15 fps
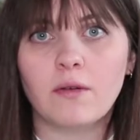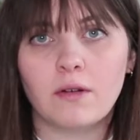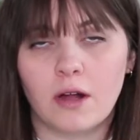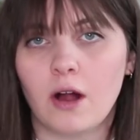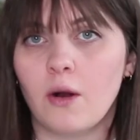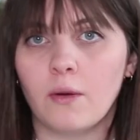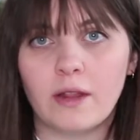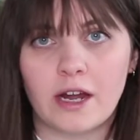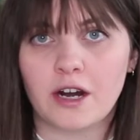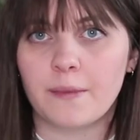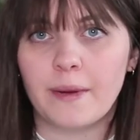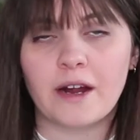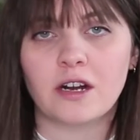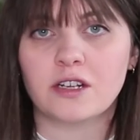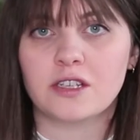go let her
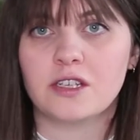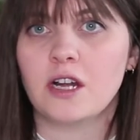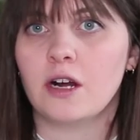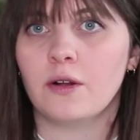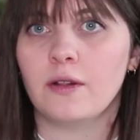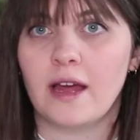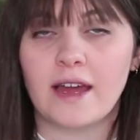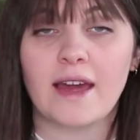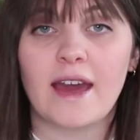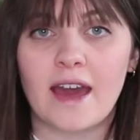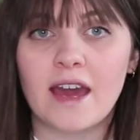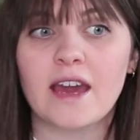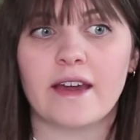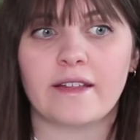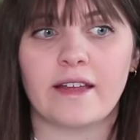parents know, like,
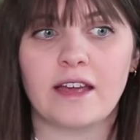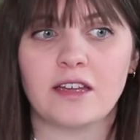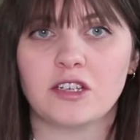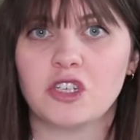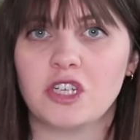hey, like,